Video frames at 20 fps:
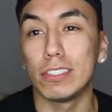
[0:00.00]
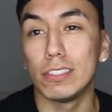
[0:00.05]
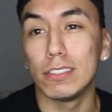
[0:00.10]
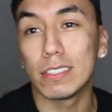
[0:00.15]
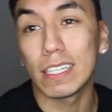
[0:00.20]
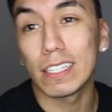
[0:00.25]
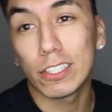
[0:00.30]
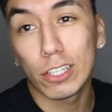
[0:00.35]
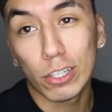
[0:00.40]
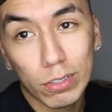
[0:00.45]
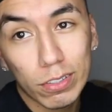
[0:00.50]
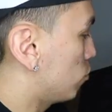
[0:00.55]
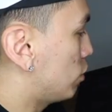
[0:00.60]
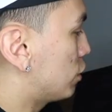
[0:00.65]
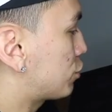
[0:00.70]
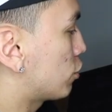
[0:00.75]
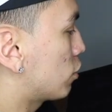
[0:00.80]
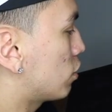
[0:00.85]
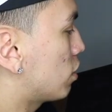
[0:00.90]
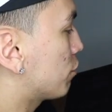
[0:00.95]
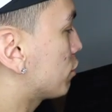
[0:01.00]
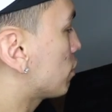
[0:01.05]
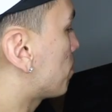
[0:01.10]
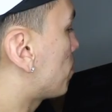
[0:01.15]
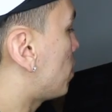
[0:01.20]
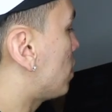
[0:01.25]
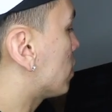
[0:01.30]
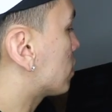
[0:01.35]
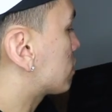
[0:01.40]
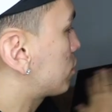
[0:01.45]
shoes. I don't. Let's start off with the
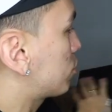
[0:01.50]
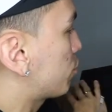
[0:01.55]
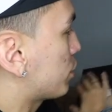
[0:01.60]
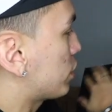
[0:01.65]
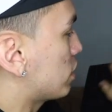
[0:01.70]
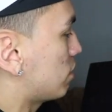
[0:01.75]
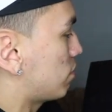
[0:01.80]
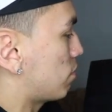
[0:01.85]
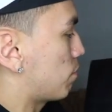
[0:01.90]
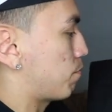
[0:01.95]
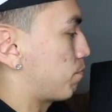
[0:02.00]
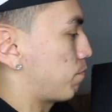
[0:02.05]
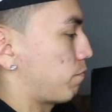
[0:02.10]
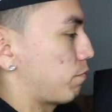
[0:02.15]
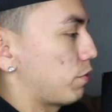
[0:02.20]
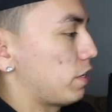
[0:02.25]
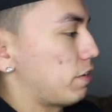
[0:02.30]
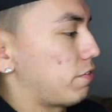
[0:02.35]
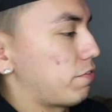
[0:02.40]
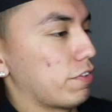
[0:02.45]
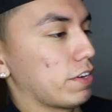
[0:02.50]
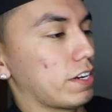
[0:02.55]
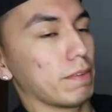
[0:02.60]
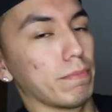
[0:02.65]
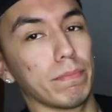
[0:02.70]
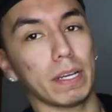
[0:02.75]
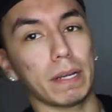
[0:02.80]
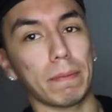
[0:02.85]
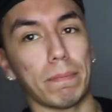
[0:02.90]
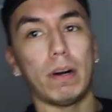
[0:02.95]
box. We do have a pretty freaking
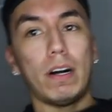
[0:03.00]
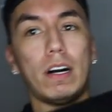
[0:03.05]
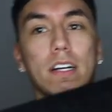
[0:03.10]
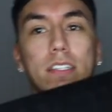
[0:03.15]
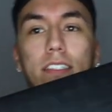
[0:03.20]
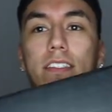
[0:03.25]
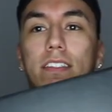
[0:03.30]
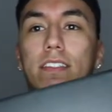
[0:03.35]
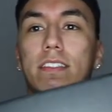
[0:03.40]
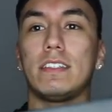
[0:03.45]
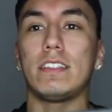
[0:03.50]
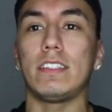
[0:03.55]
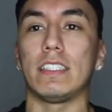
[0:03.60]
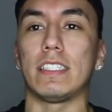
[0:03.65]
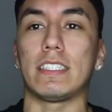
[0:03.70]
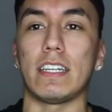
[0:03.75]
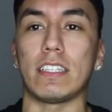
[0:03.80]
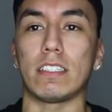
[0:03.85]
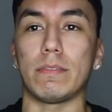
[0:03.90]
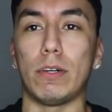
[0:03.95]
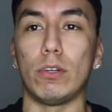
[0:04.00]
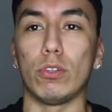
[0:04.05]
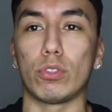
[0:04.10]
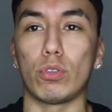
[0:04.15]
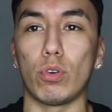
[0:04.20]
big box. It's literally the size of my whole